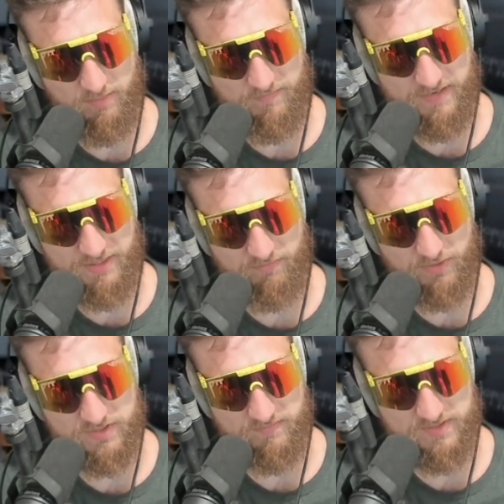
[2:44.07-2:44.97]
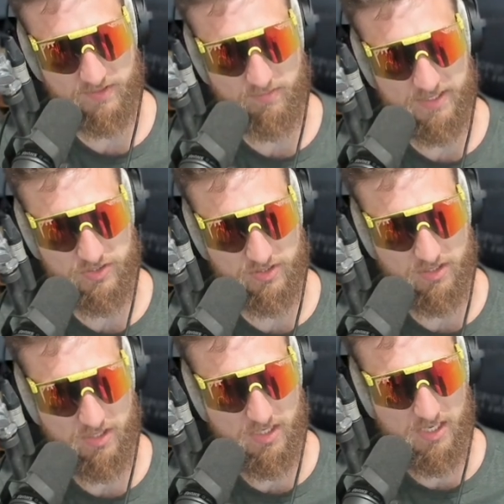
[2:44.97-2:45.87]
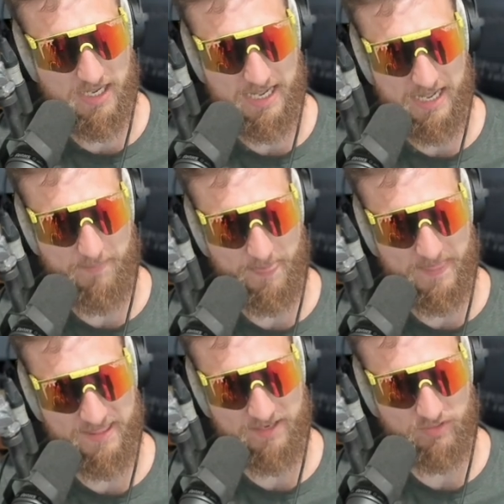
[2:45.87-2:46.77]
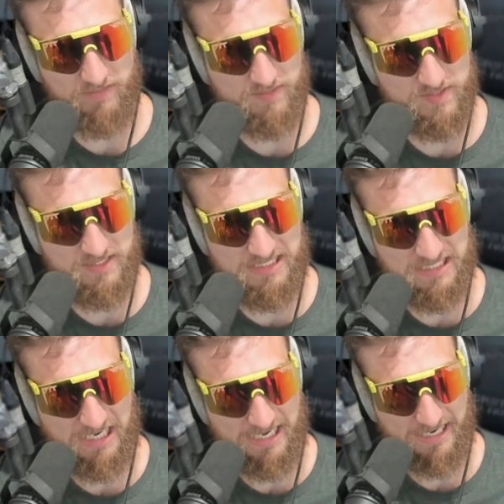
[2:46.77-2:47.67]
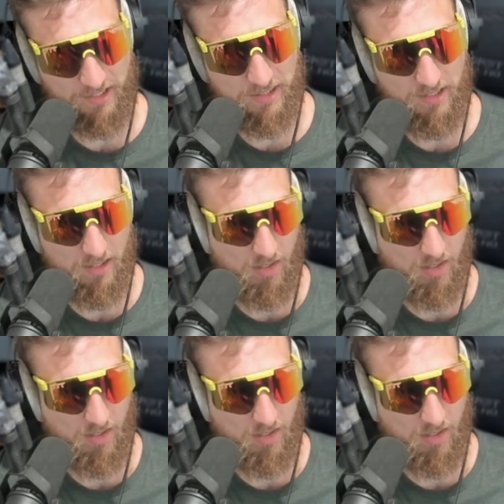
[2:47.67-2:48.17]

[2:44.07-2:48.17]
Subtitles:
We find the roots of this equation, and that would give us the length